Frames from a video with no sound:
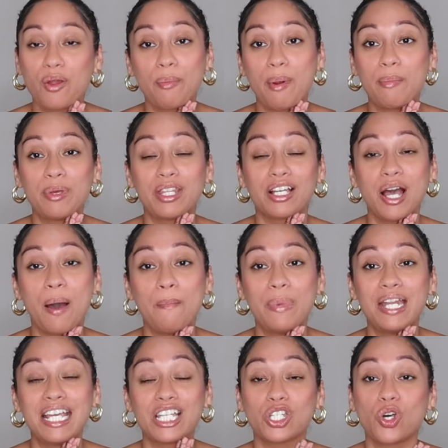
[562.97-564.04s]
Remember, the
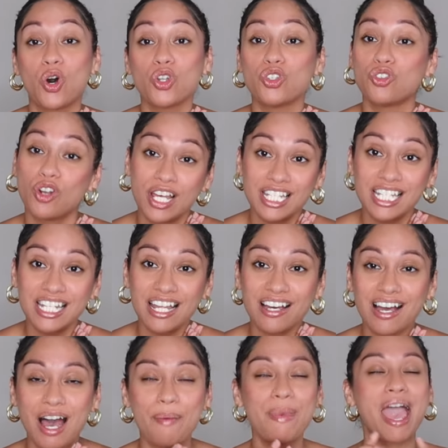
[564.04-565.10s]
company is called
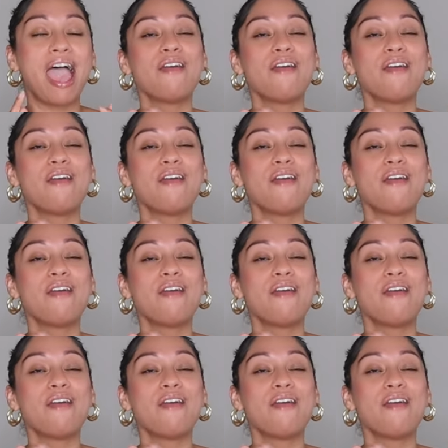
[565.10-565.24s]
Dressin.com.